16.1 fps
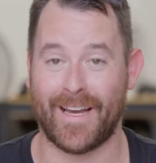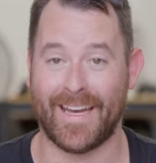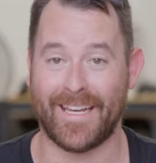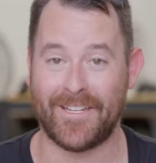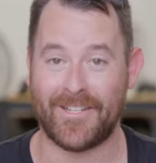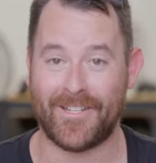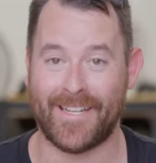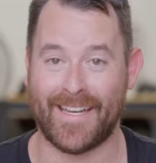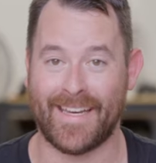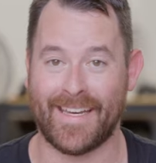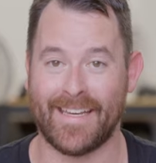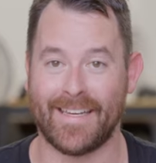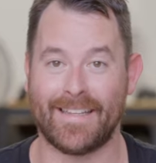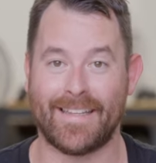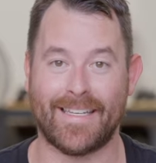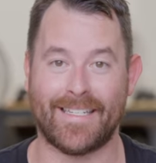
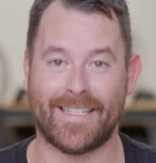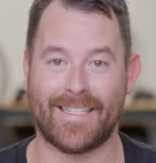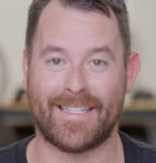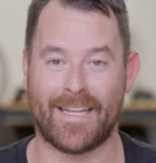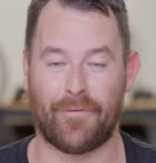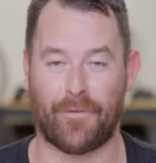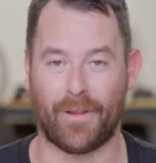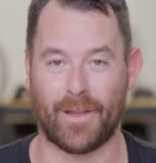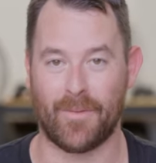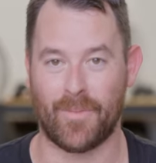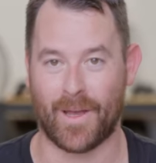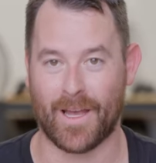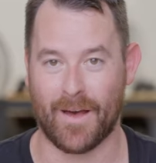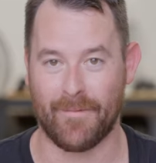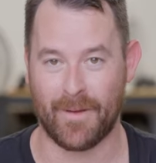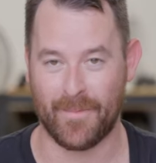HD. These are definitely
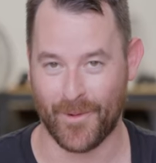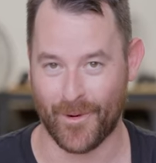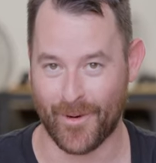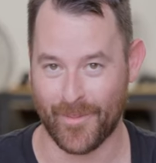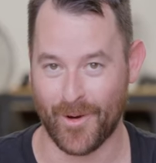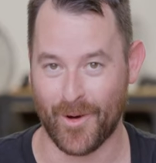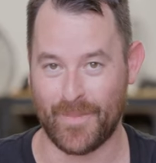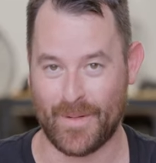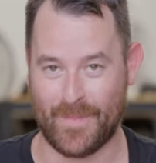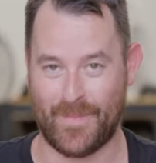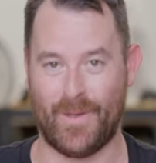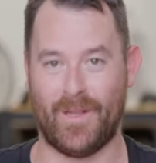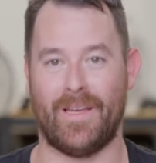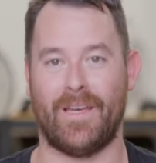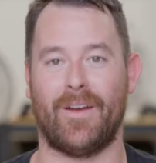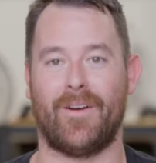becoming more and more
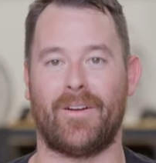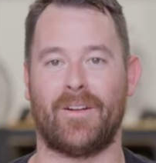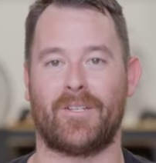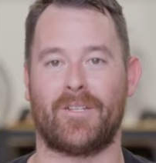popular here in